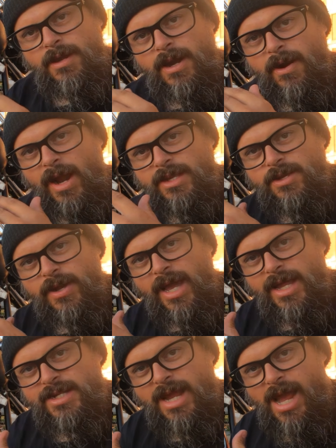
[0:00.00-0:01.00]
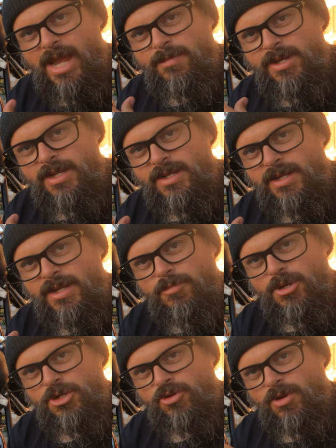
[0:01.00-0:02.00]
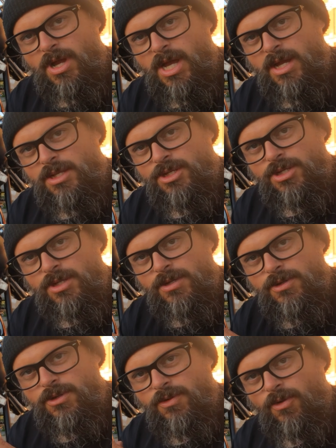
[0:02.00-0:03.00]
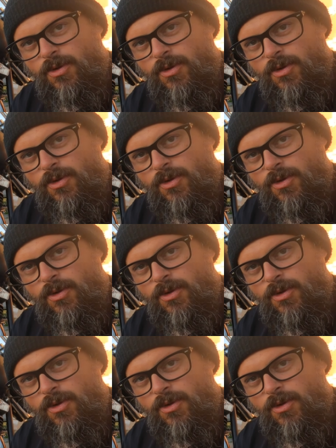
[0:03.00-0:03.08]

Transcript: All right, so I got timing, push rods, new